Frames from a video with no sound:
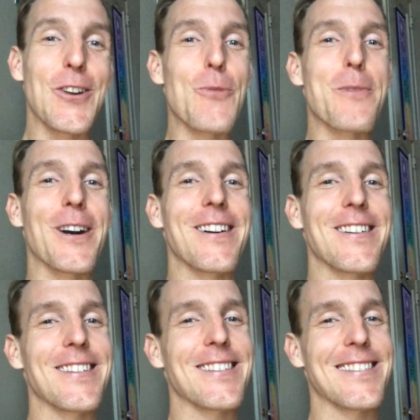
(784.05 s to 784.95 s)
humor,
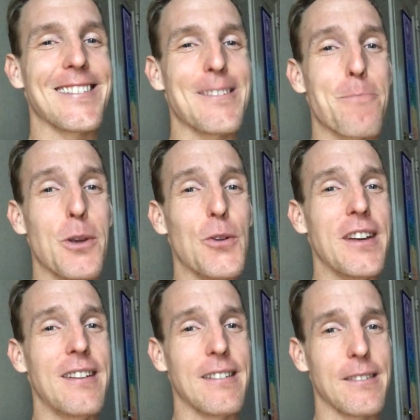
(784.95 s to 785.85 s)

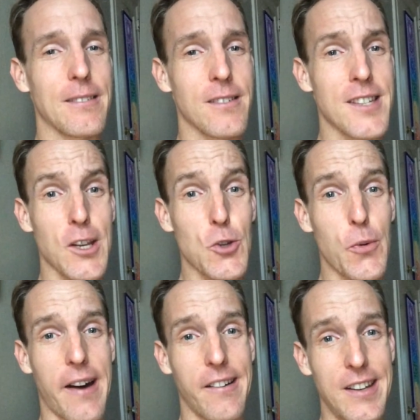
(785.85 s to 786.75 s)
beauty,
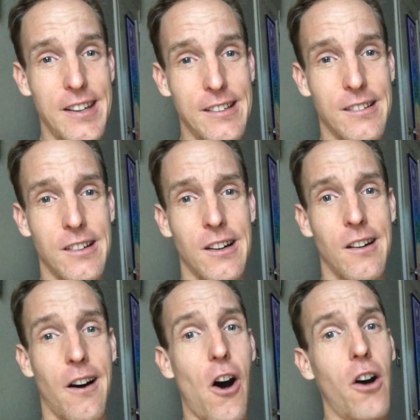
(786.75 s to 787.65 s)
sexuality,
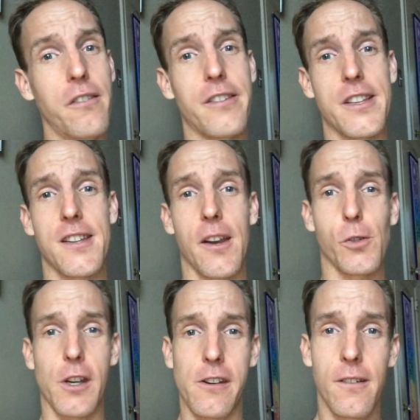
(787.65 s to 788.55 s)
all of it
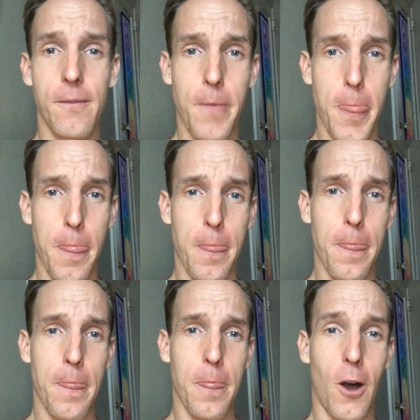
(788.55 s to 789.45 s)
sacred,
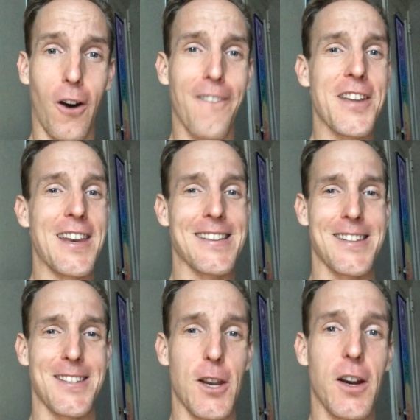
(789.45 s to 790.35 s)
all of it
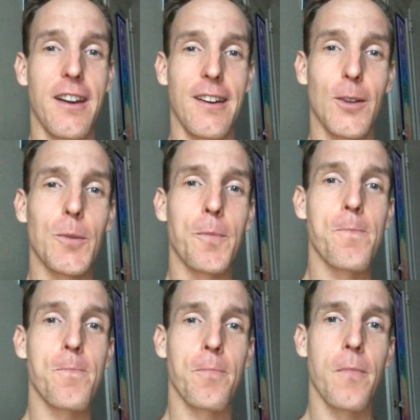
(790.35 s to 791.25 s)
necessary.
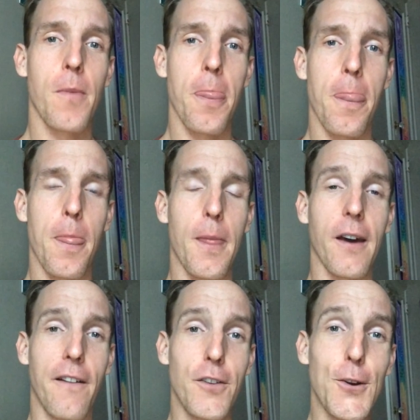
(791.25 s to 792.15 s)

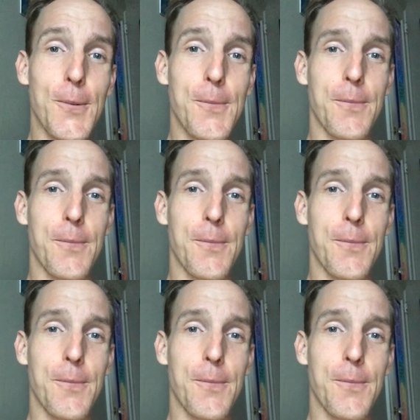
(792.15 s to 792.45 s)
I love you.